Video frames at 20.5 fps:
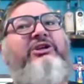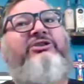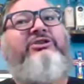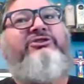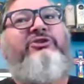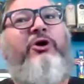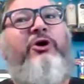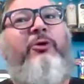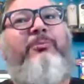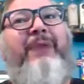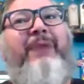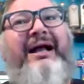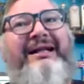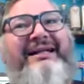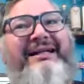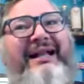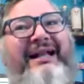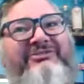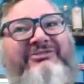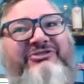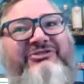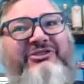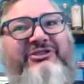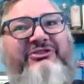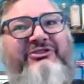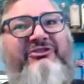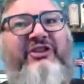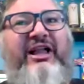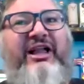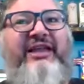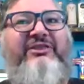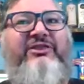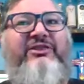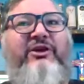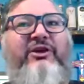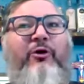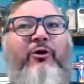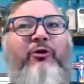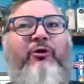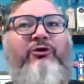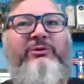So my guess is that
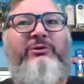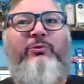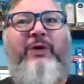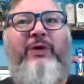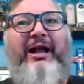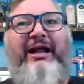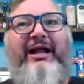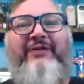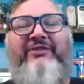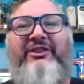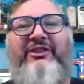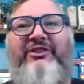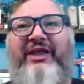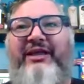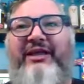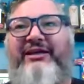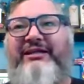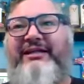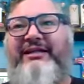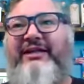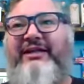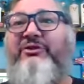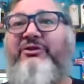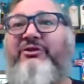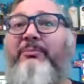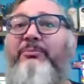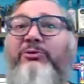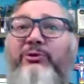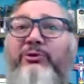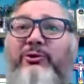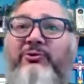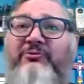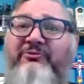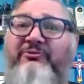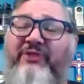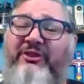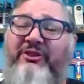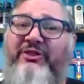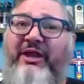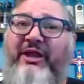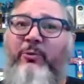the only way that they could get the proof
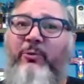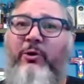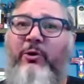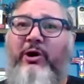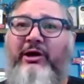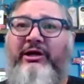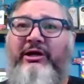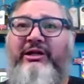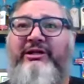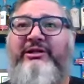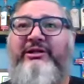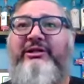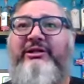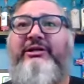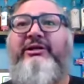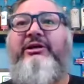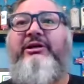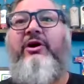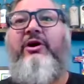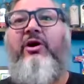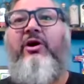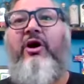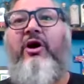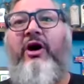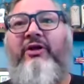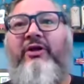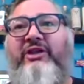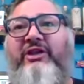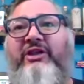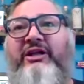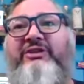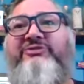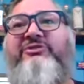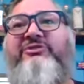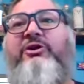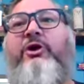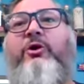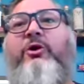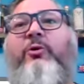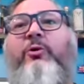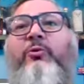that they wanted on this
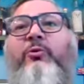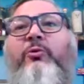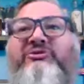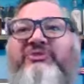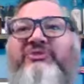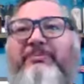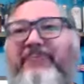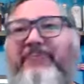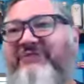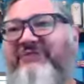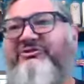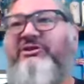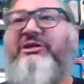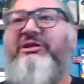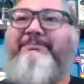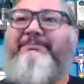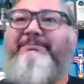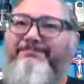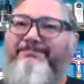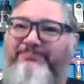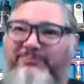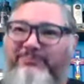was to basically